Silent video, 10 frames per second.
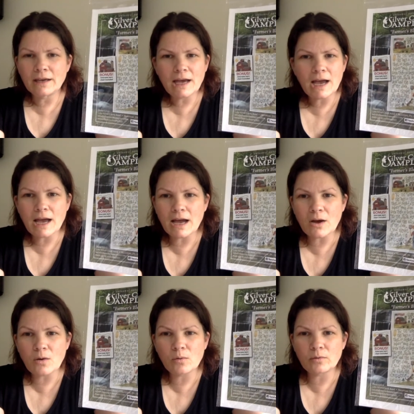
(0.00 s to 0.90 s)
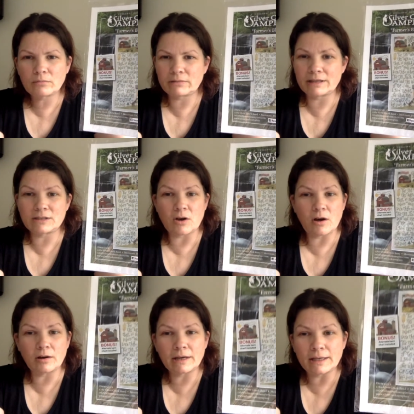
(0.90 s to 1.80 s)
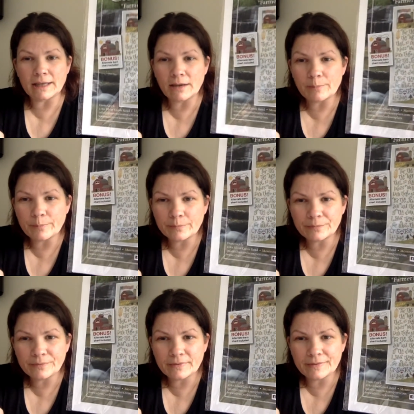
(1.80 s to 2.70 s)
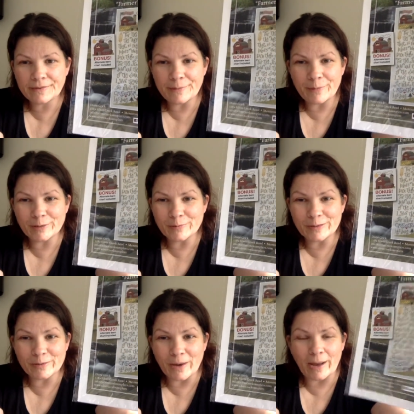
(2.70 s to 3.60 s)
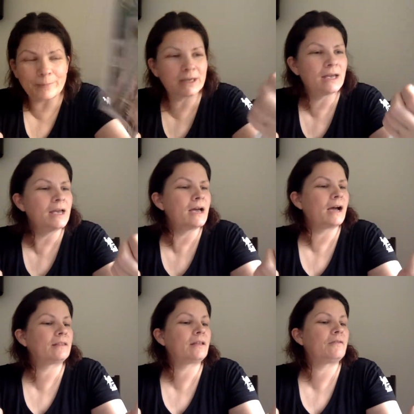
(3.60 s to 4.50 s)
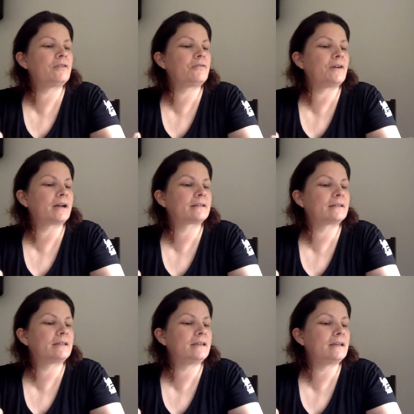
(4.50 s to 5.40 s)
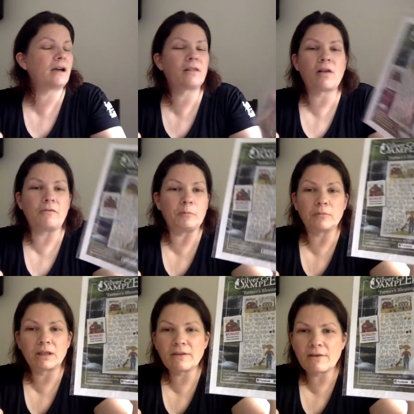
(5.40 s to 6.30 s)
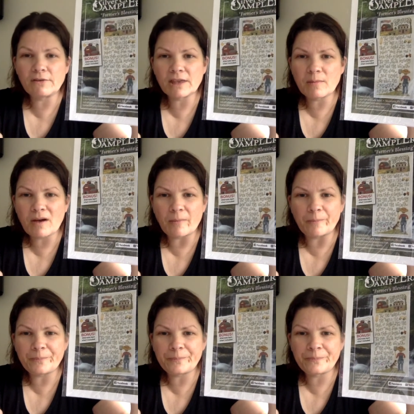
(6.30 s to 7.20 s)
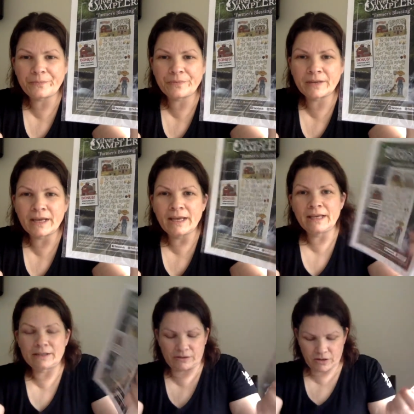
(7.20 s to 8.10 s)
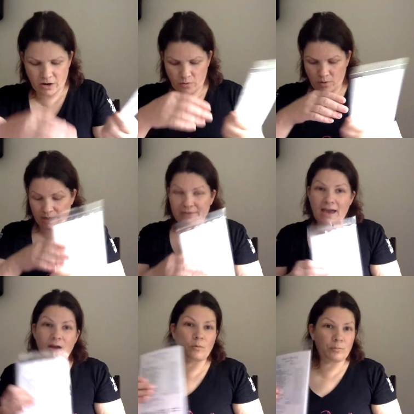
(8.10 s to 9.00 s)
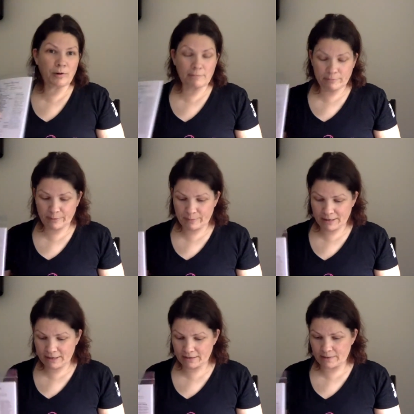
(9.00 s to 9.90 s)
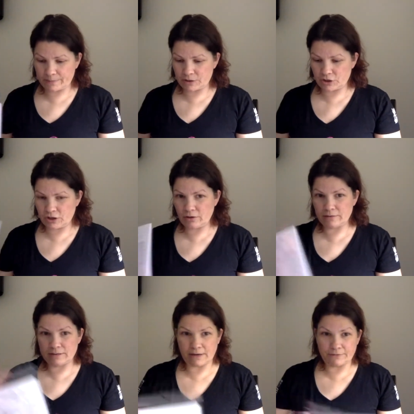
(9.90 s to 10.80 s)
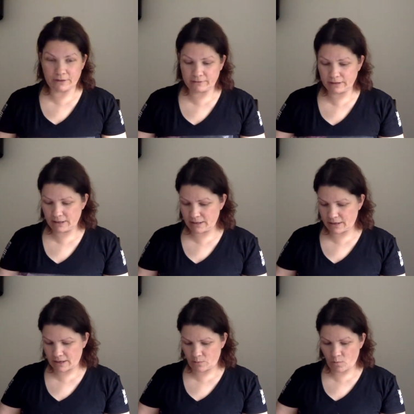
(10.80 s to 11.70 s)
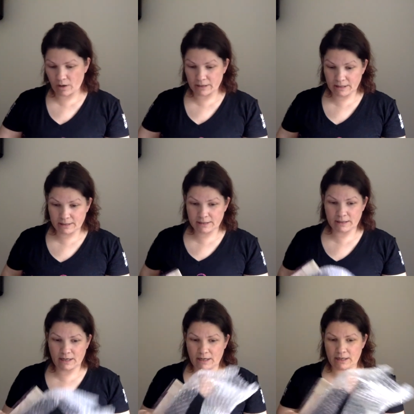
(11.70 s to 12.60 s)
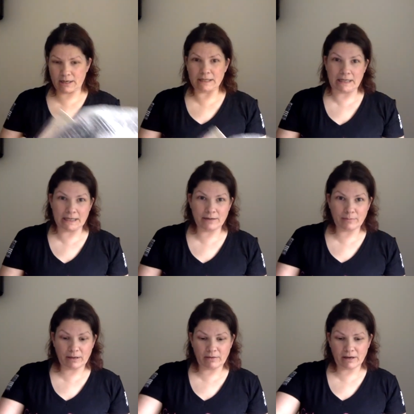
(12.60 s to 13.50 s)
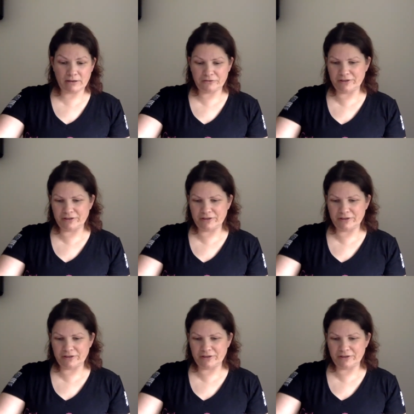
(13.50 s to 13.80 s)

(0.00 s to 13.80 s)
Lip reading: How that dog and that, it makes me so happy. I love the fact that I love him. I love everything about him. So that will probably be kitted up this year, definitely. I want it. I need it in my life.